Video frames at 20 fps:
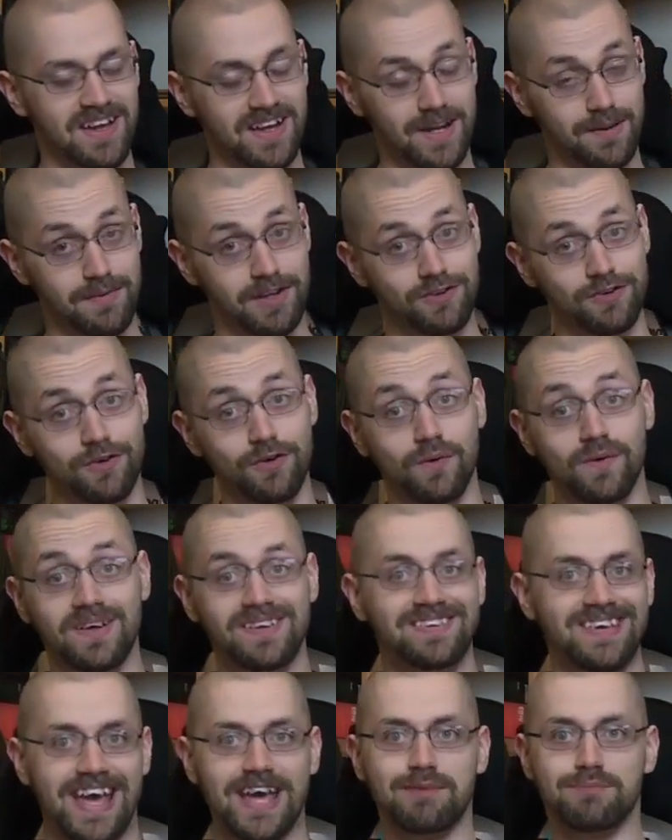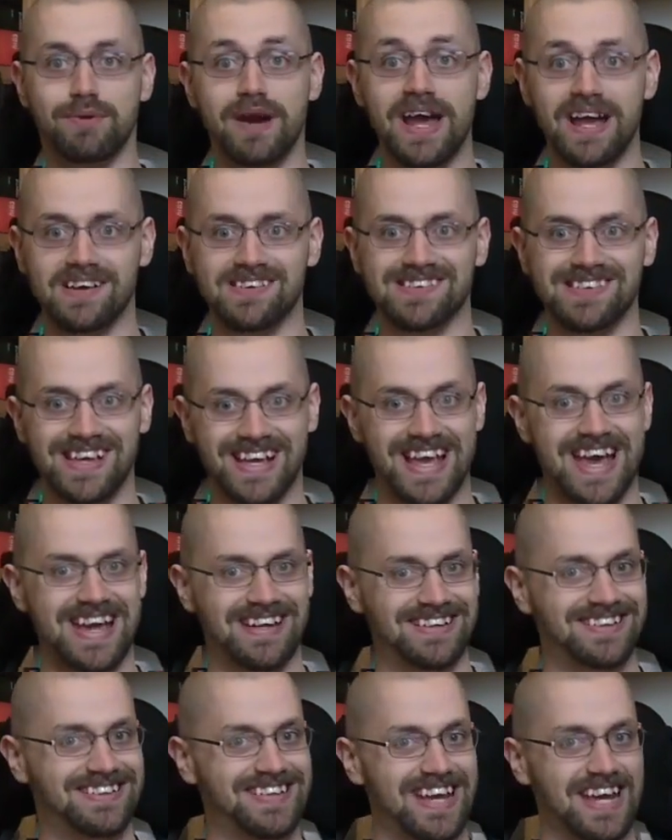Number two, take breaks.
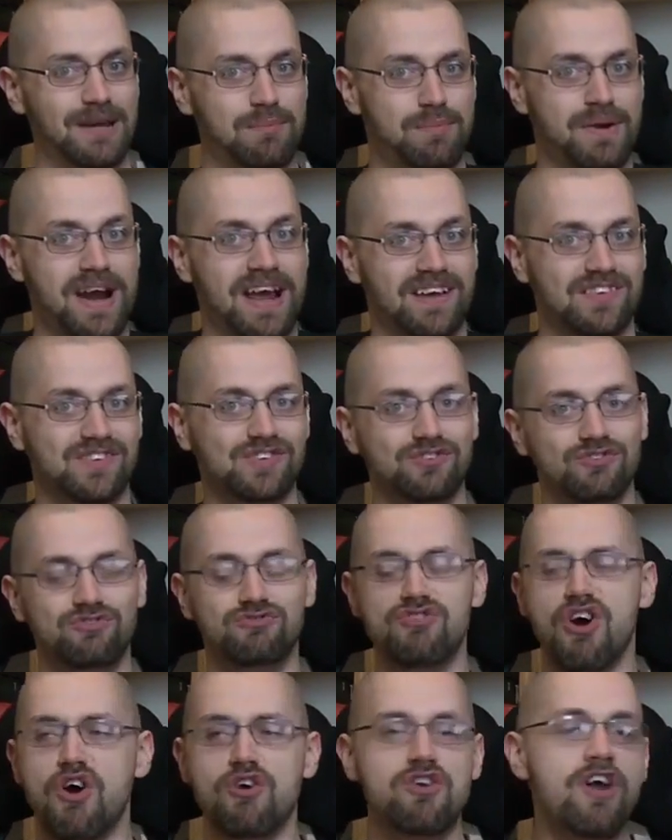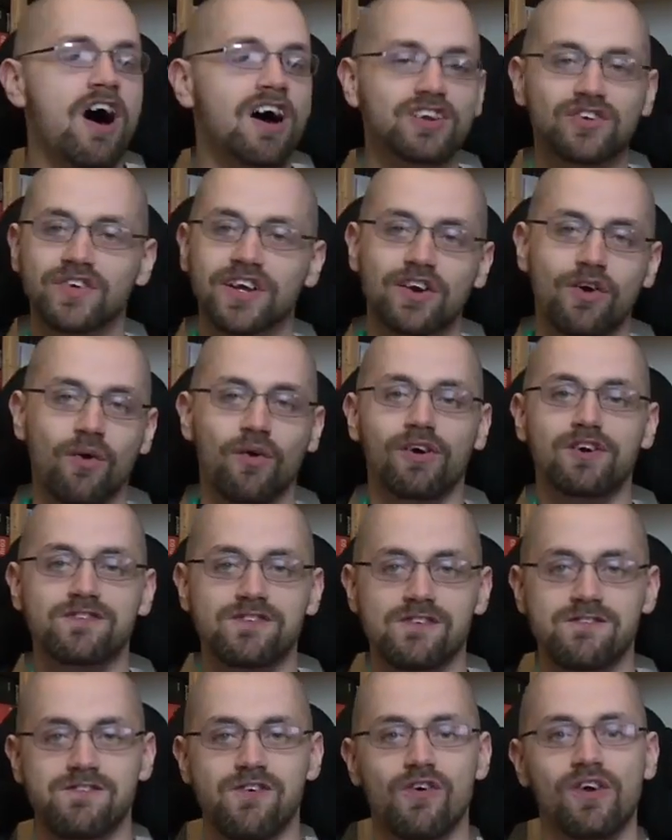Again, take breaks. Do not record
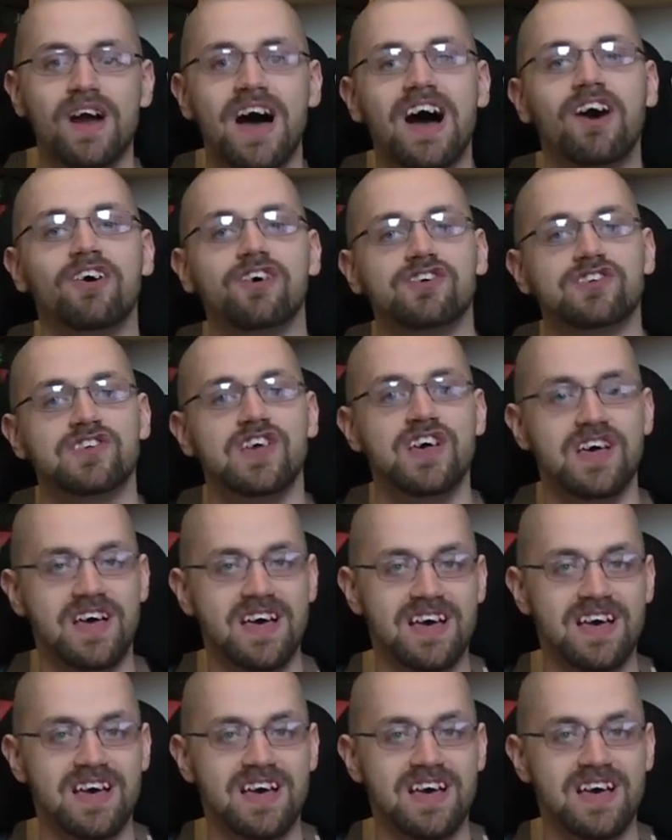for 4 hours